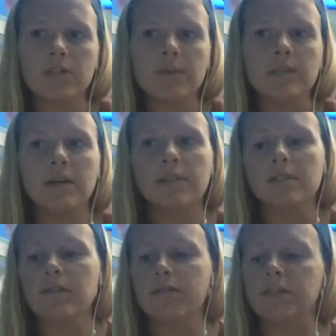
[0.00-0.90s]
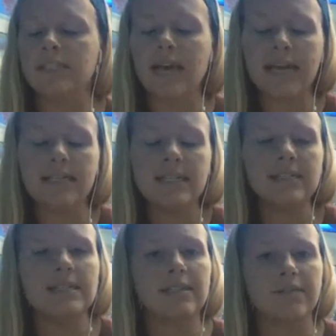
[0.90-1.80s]
there's been tons of different
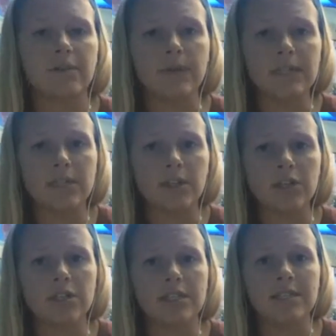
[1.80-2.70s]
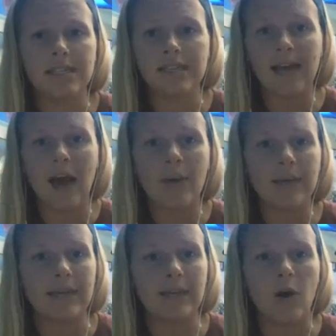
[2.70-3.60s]
scientists and different research to see how we
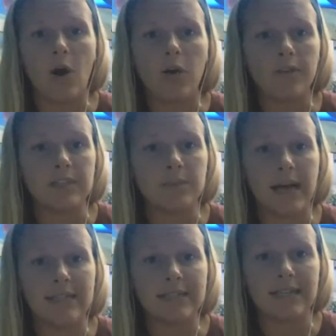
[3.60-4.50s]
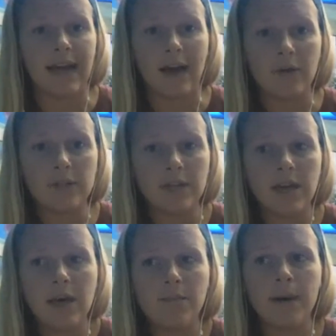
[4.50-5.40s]
can get all of this plastic out,
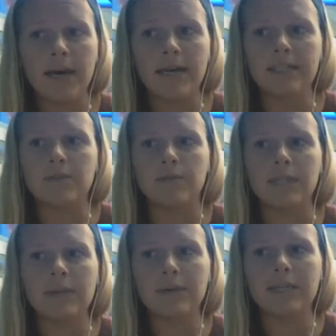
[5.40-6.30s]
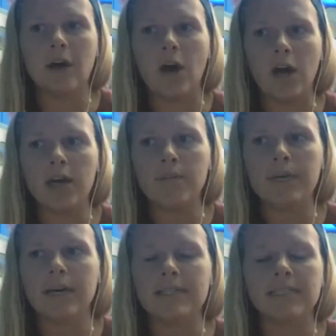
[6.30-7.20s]
but it's really, really hard
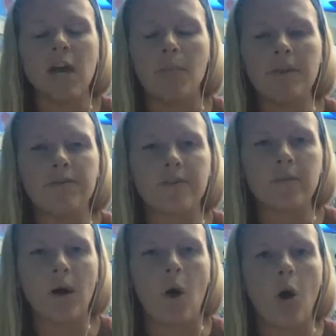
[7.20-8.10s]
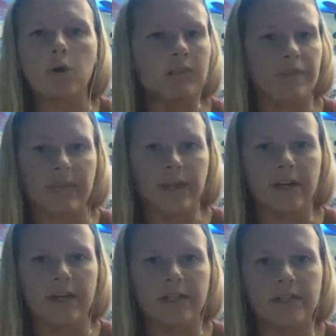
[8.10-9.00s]
because it's coming from all different
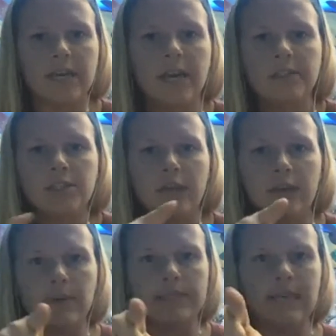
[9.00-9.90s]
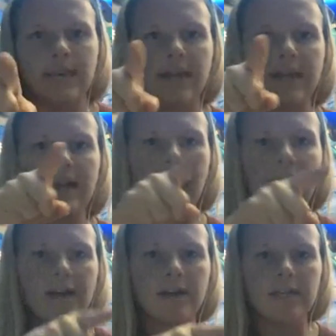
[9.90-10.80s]
areas. So like we said, that
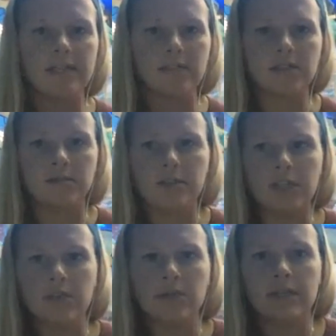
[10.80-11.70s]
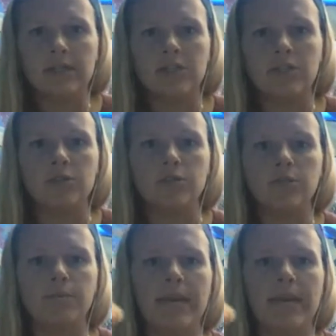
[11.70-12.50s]
gyre is continuing to